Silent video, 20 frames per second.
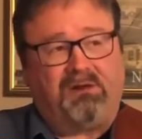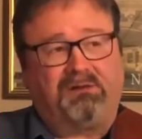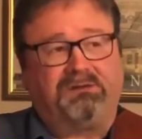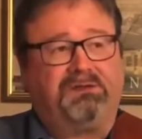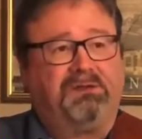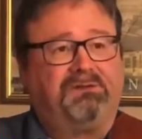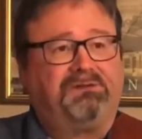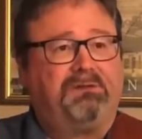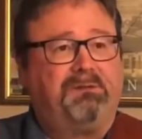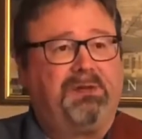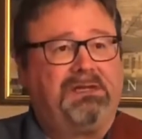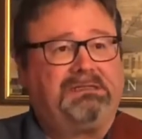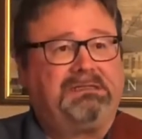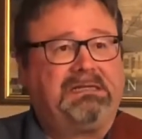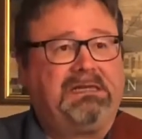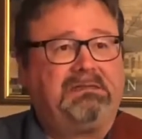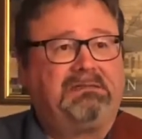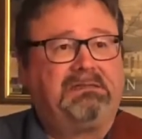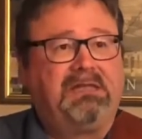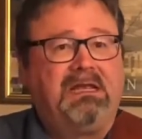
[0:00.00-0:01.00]
So if somebody
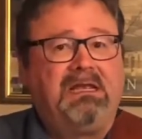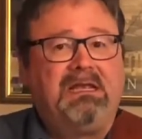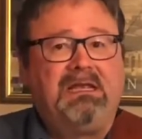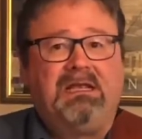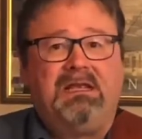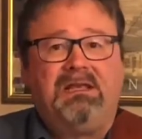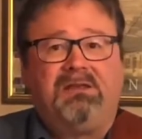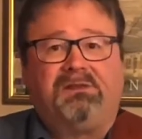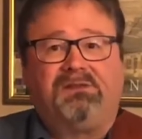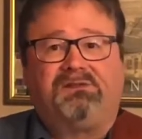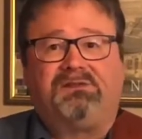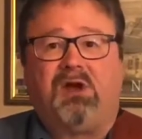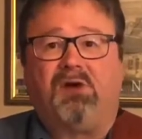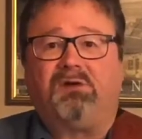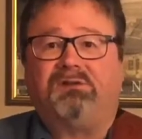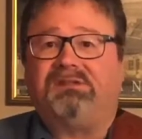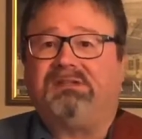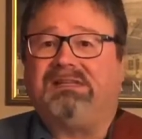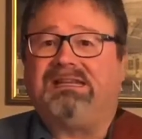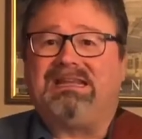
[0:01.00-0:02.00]
says the
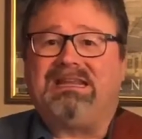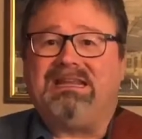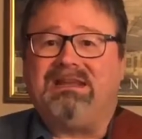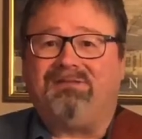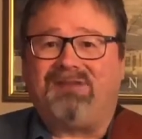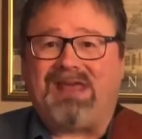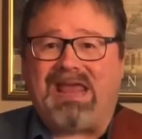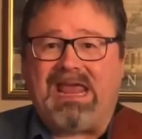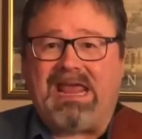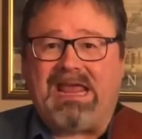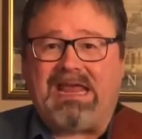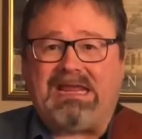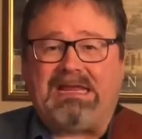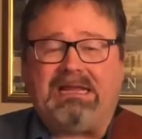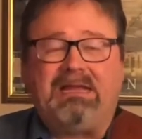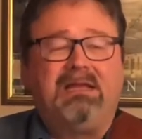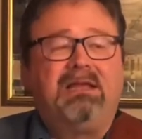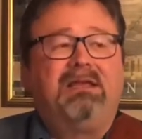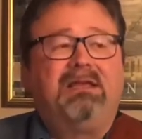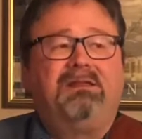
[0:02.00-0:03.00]
song's in the key of A,
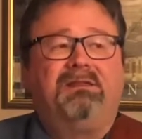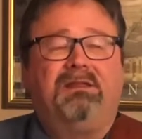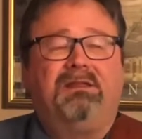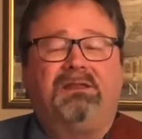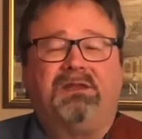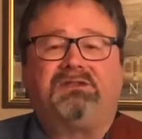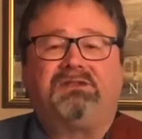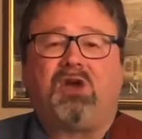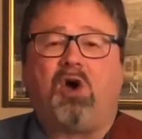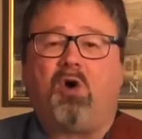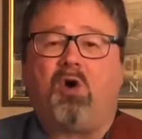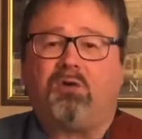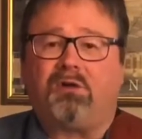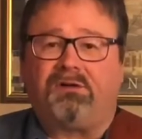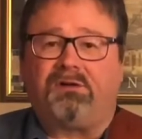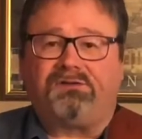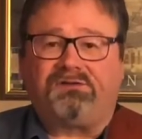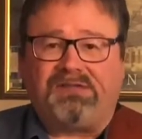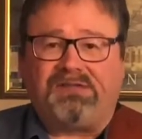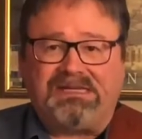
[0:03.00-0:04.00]
then the tonal
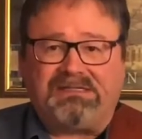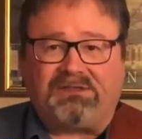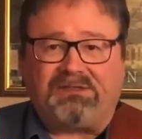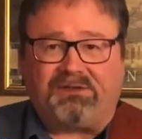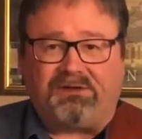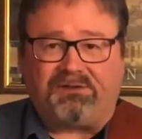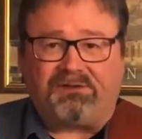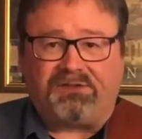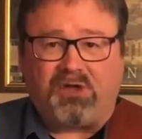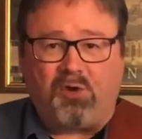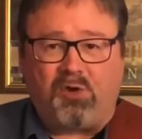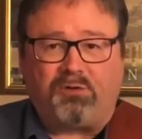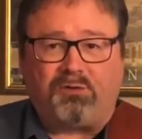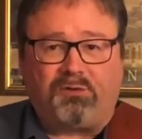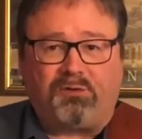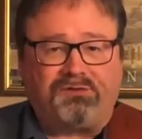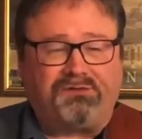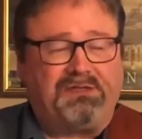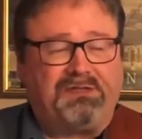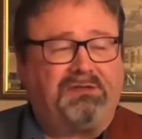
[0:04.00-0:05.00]
center
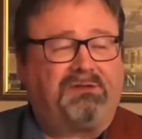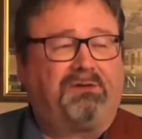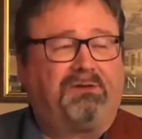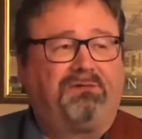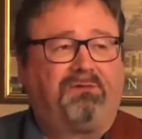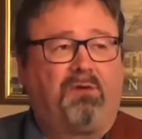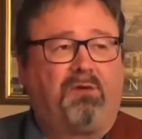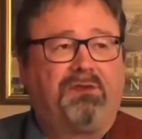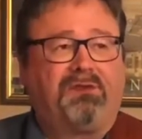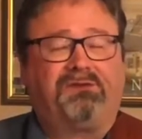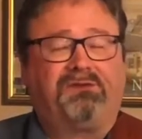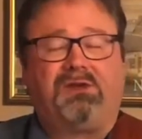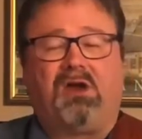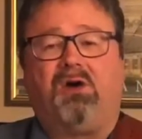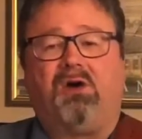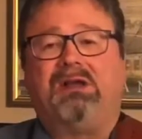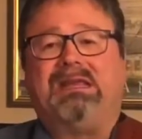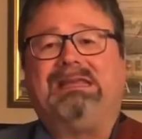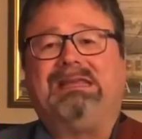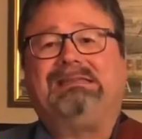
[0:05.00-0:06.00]
for the
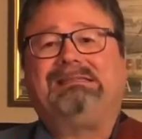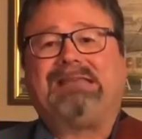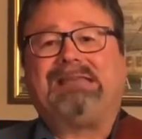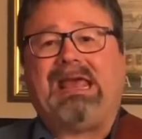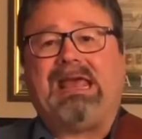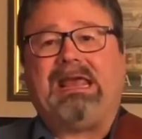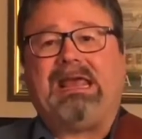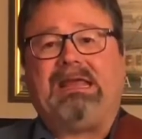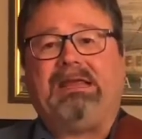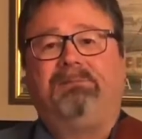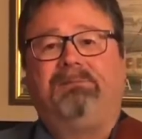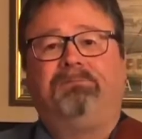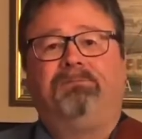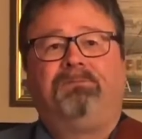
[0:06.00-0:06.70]
song is A.